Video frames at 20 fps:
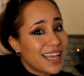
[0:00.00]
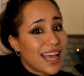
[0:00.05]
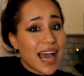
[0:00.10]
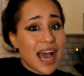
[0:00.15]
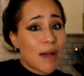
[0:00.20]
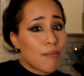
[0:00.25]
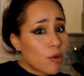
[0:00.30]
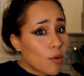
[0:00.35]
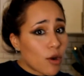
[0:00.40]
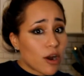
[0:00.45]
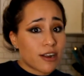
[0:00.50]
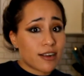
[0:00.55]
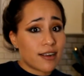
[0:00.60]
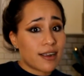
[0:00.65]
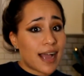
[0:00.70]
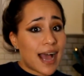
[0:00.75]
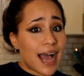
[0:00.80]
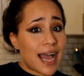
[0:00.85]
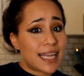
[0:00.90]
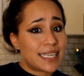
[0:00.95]
I'm a worker,
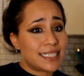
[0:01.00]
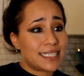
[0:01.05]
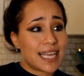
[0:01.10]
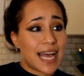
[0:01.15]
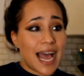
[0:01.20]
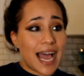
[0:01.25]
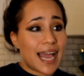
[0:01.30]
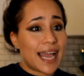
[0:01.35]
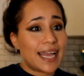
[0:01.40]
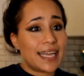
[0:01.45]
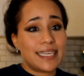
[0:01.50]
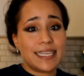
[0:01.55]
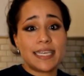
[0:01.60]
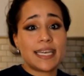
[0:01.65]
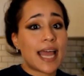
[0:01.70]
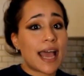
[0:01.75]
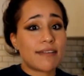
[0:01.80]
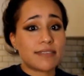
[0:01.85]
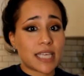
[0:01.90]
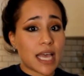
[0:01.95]
guys. I
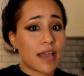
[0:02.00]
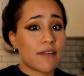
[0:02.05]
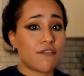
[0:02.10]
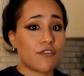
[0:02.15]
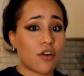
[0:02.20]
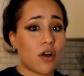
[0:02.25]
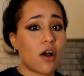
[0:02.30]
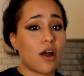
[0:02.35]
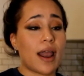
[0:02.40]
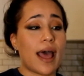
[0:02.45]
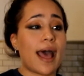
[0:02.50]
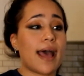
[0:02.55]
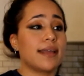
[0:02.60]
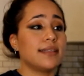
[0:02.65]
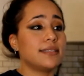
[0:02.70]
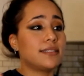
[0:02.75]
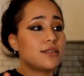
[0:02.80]
didn't have time for all that.